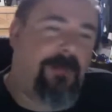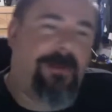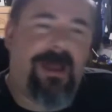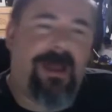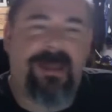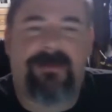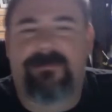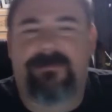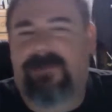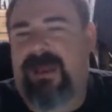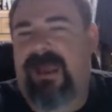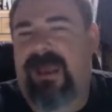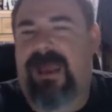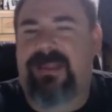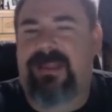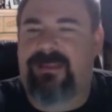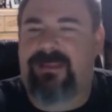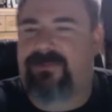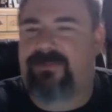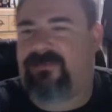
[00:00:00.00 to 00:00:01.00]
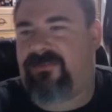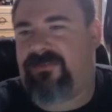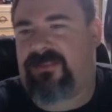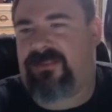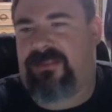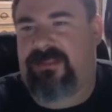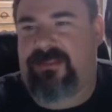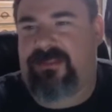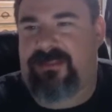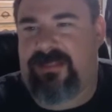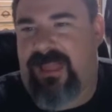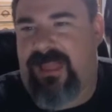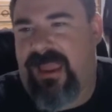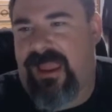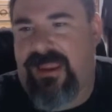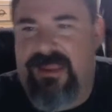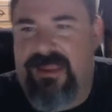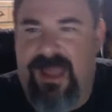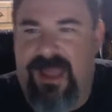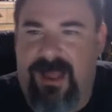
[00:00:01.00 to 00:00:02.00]
my idea is just a little
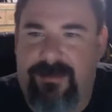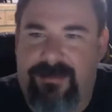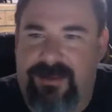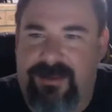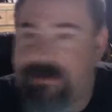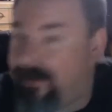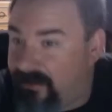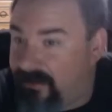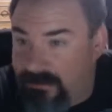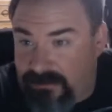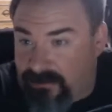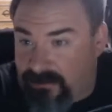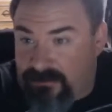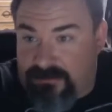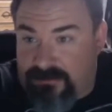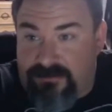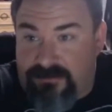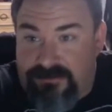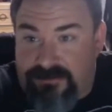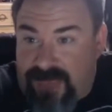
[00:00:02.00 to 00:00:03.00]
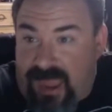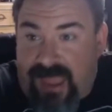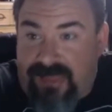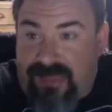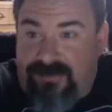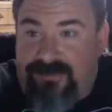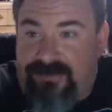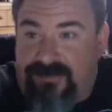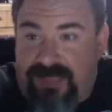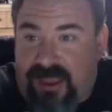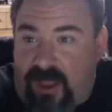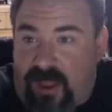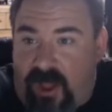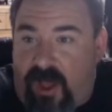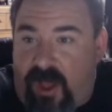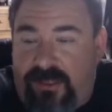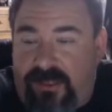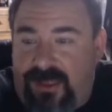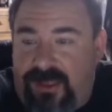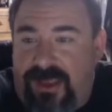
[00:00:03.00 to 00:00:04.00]
light comedy." Yes, they
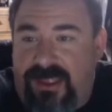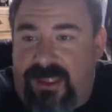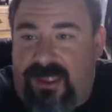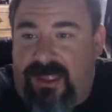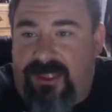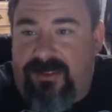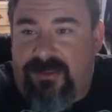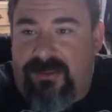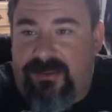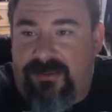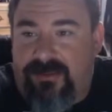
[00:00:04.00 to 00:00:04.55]
all need it.